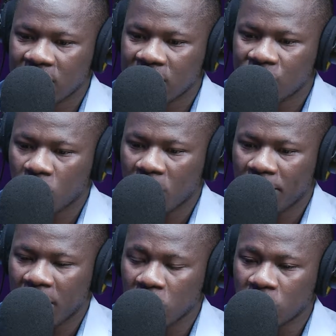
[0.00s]
talk
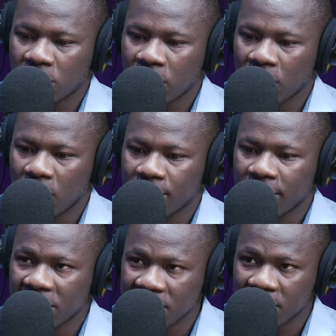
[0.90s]
about
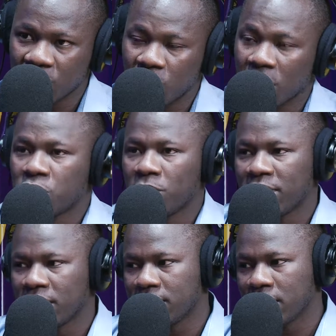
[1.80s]
the recent workshop
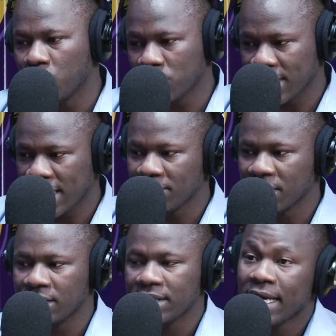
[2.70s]
that was aimed
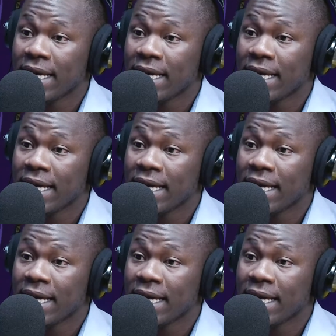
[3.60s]
at